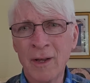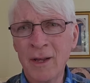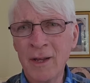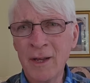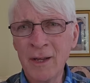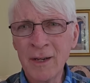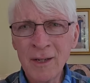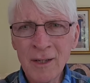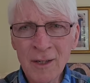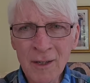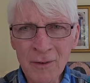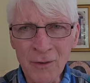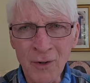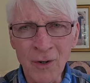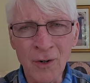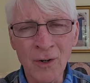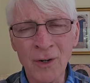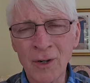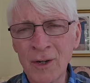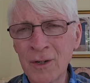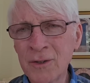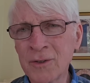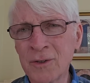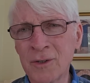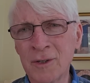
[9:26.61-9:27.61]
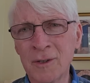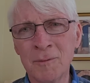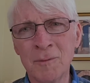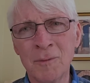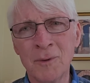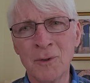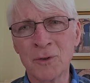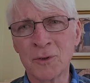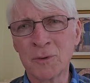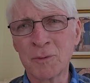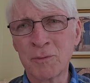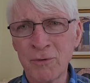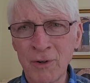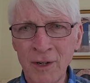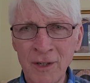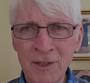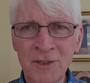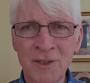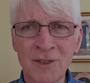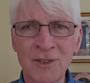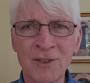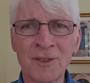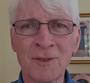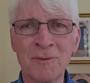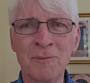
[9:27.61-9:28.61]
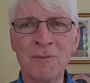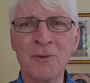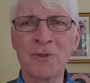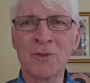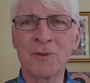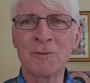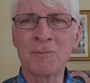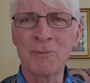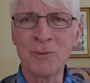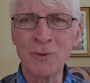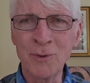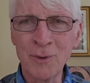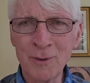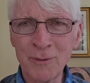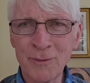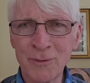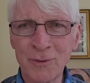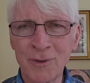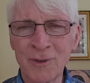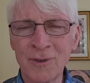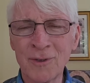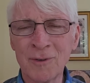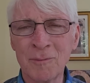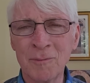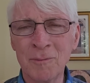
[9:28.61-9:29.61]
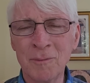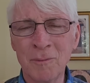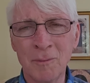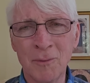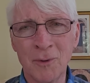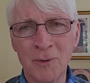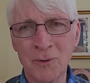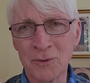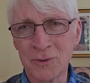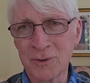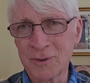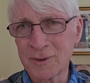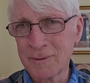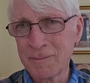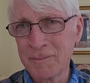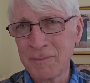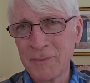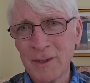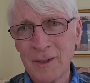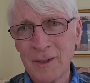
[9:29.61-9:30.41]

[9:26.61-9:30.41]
any of our other most precious, most beautiful, most